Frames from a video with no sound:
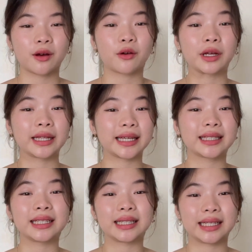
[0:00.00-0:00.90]
or
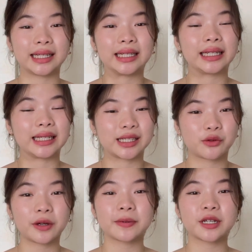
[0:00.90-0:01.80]
click the link in the
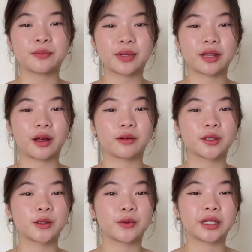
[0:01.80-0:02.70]
description below
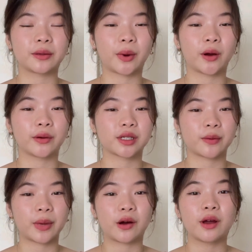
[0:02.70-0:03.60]
to read the post
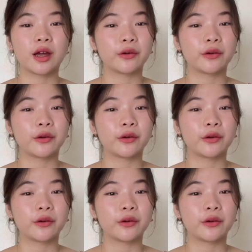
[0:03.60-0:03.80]
about